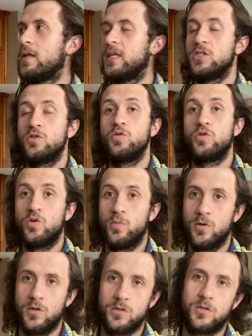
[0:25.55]
these
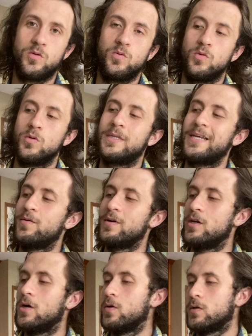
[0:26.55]
YouTubers who didn't
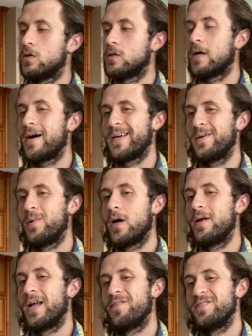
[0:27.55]
really know what they were talking
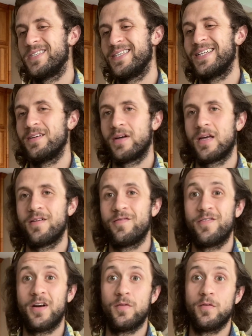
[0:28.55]
about and obviously didn't get a
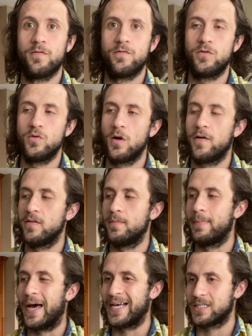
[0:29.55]
fair review of the
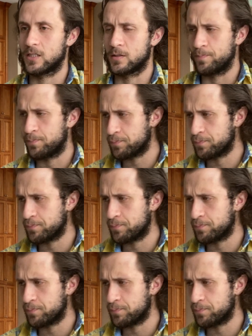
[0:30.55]
masks.